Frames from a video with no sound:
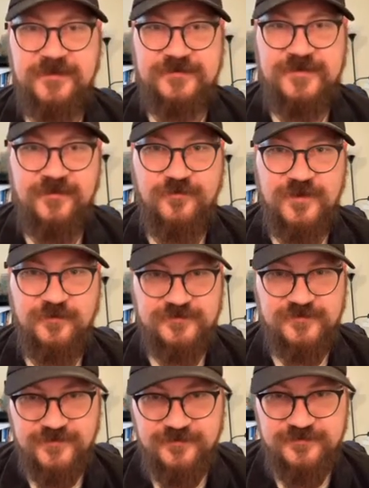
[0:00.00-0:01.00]
Now, I
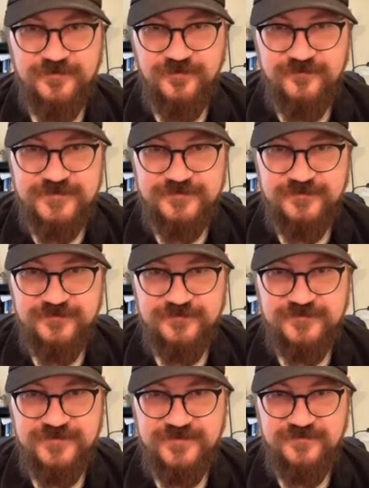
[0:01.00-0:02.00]
was a little nervous
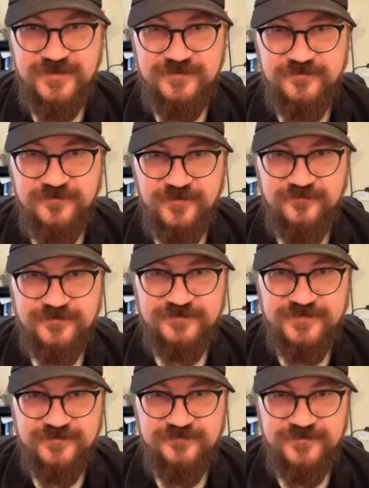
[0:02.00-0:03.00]
seeing that Unova
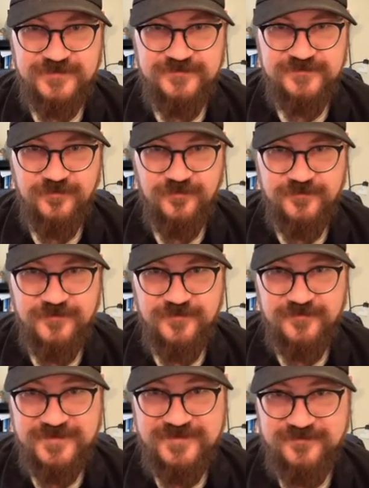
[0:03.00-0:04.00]
Stunfisk on the
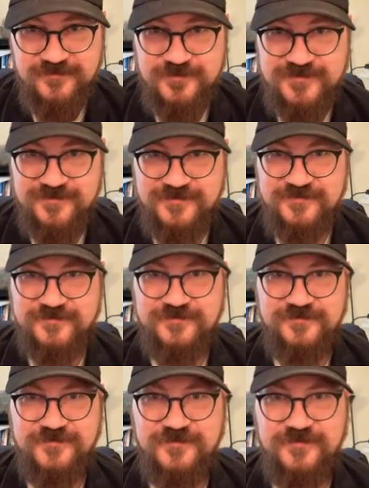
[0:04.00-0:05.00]
lead
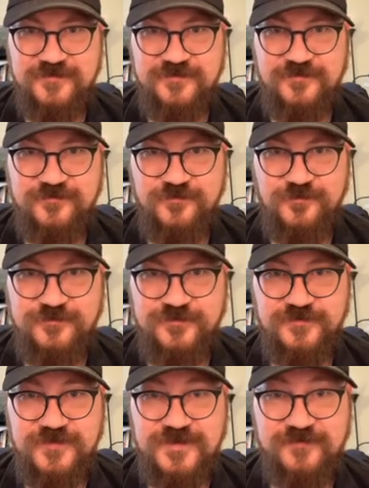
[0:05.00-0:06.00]
because, of
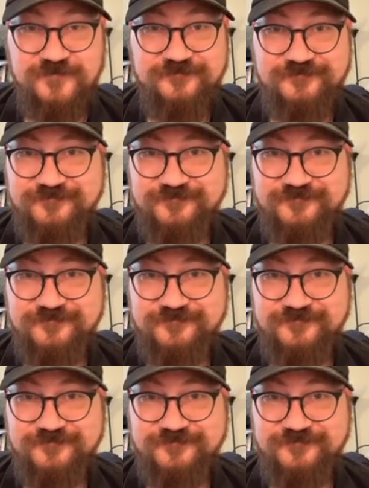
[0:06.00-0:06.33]
course, that